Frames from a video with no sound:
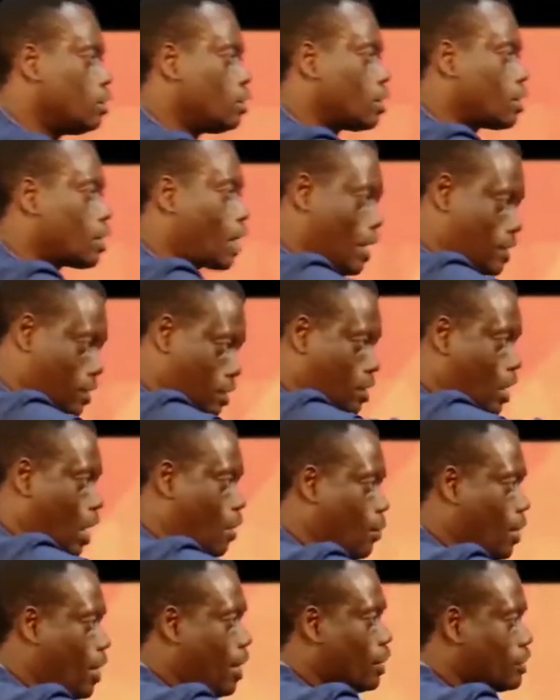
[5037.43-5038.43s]
Can, can
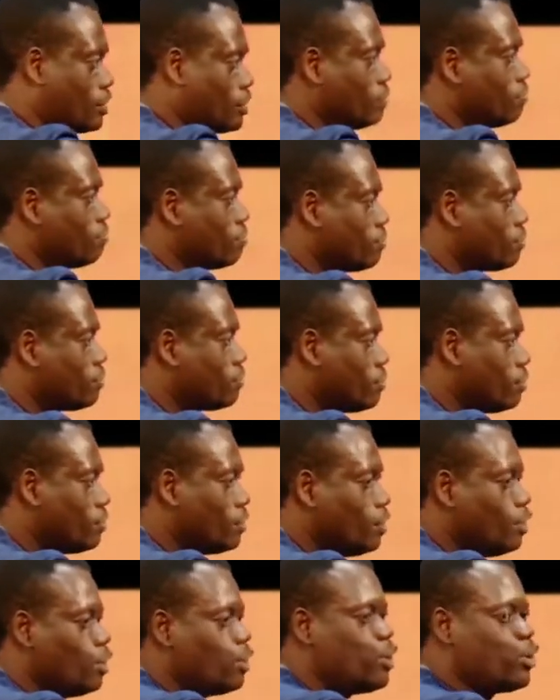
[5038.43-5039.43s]
we ask Him?
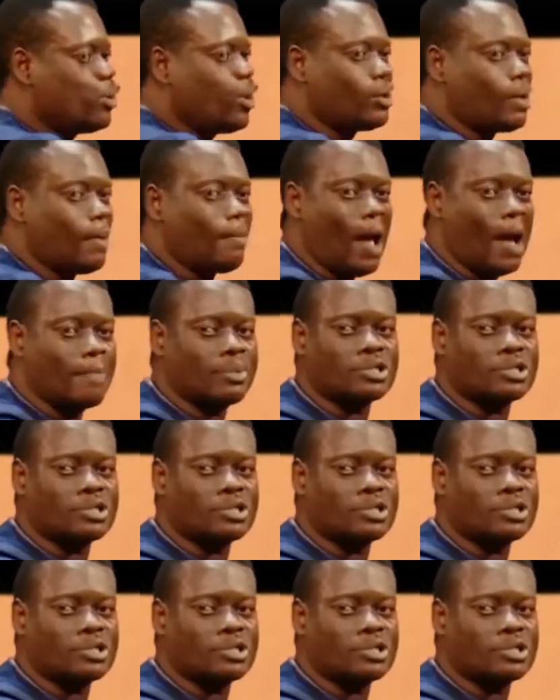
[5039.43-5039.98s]
You know, the Bible